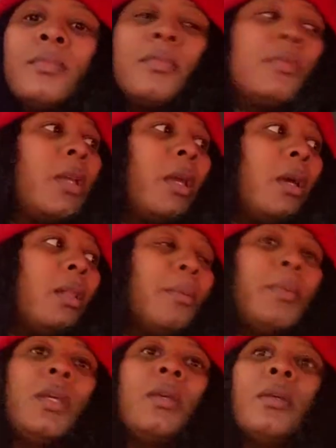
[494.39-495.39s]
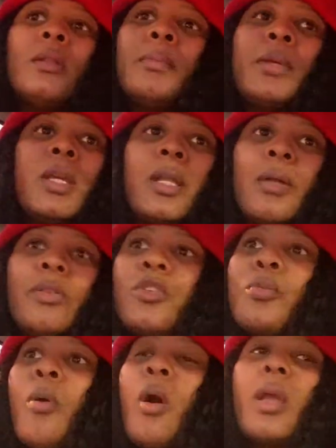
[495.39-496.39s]
yeah, let me let me get out this
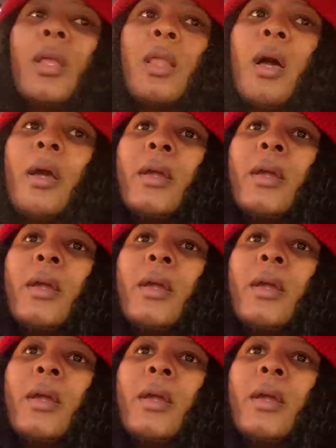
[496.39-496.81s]
parking lot.